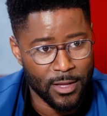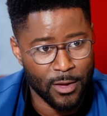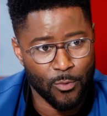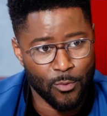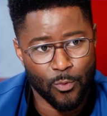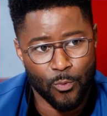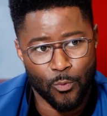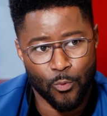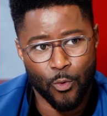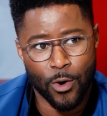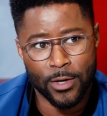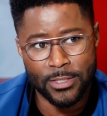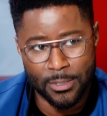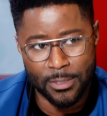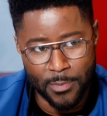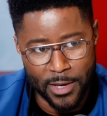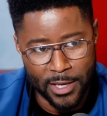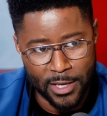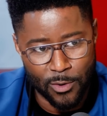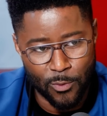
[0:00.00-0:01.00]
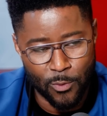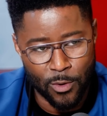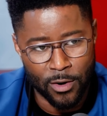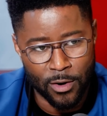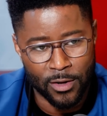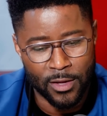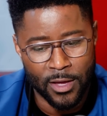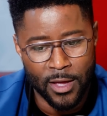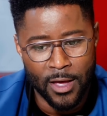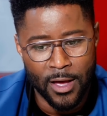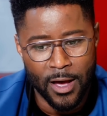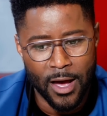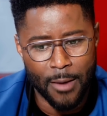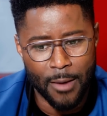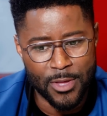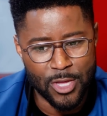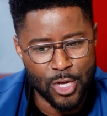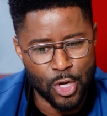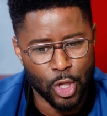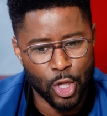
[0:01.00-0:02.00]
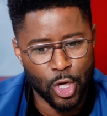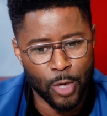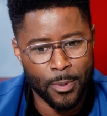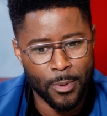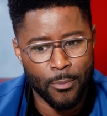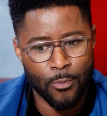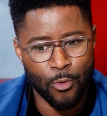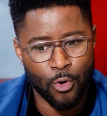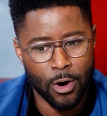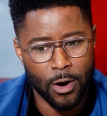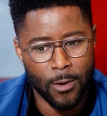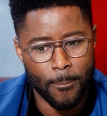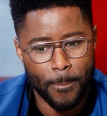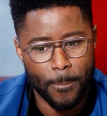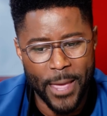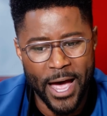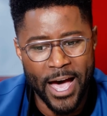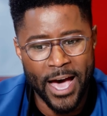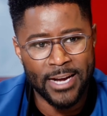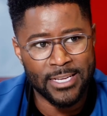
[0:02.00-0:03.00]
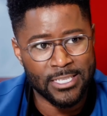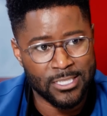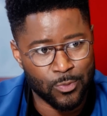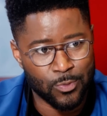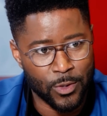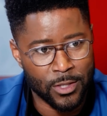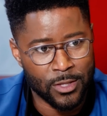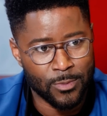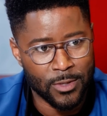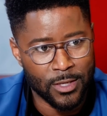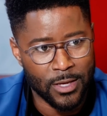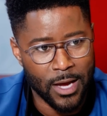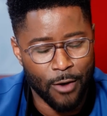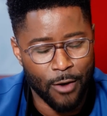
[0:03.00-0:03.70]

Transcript: and they want to make it work. Sure. And they're a little bit more honest with me.